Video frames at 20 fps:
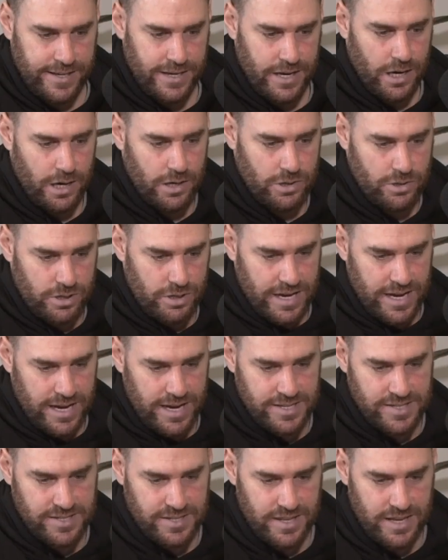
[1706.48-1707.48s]
go. Good
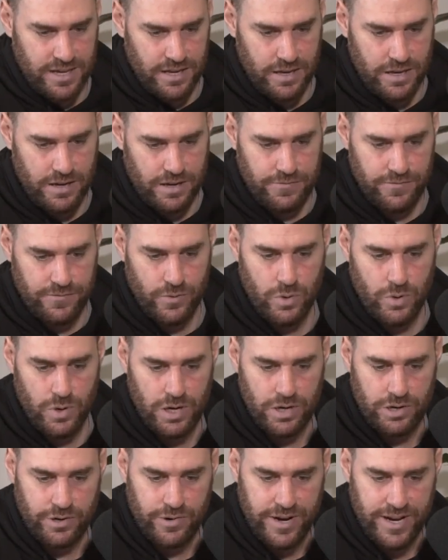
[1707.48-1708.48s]
case there
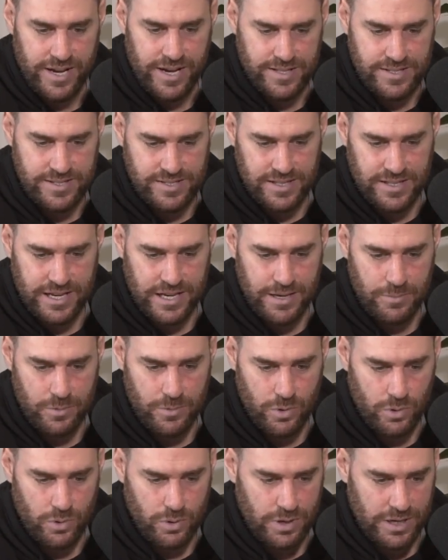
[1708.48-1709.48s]
for Grand Slam
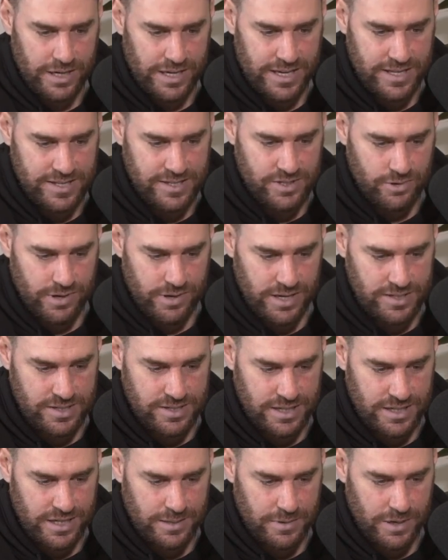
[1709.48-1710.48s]
or against Grand
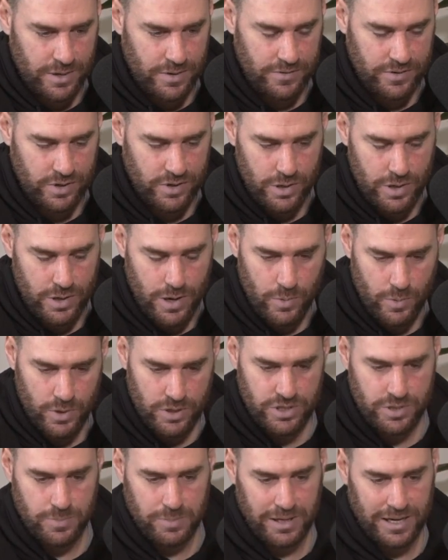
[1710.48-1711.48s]
Slam, however you
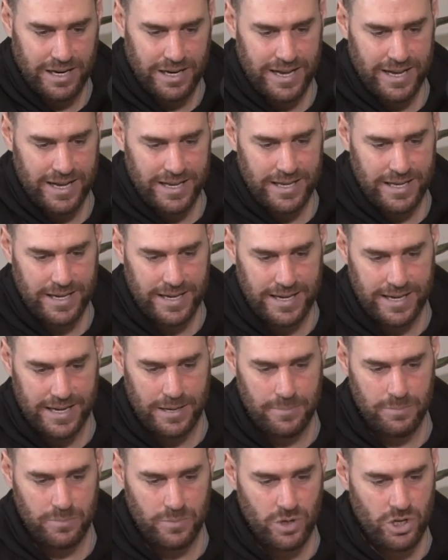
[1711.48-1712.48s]
want to play.
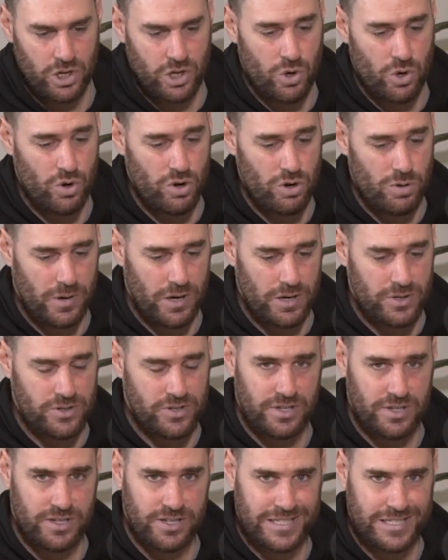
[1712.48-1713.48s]
You could
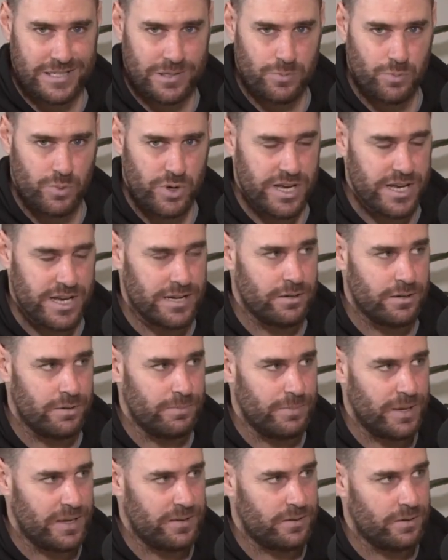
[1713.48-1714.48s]
almost, and it's a weird little
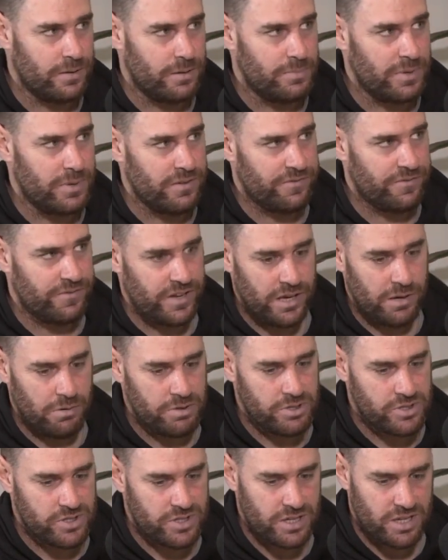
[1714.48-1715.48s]
method on Betfair,
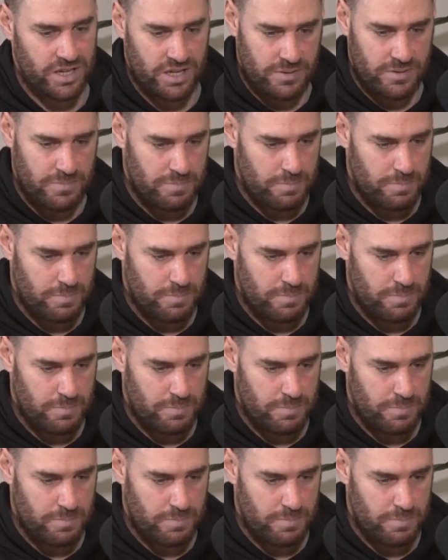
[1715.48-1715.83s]
is to